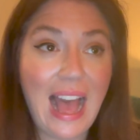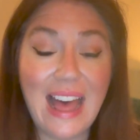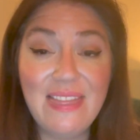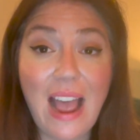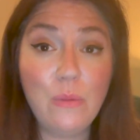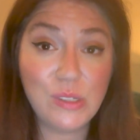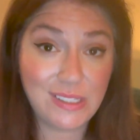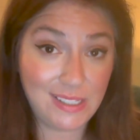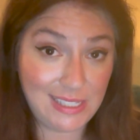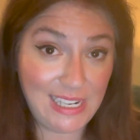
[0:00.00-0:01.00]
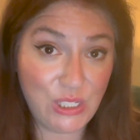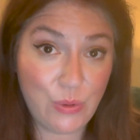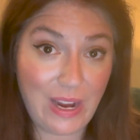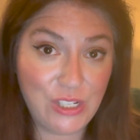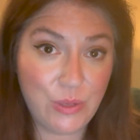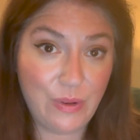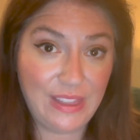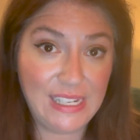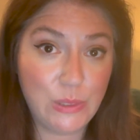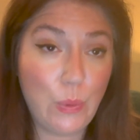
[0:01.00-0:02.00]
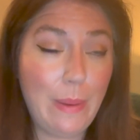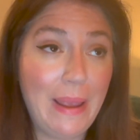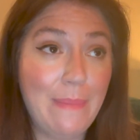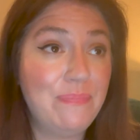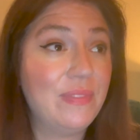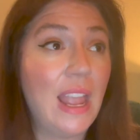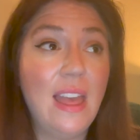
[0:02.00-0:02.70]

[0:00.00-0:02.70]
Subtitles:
And that was the situation with these women.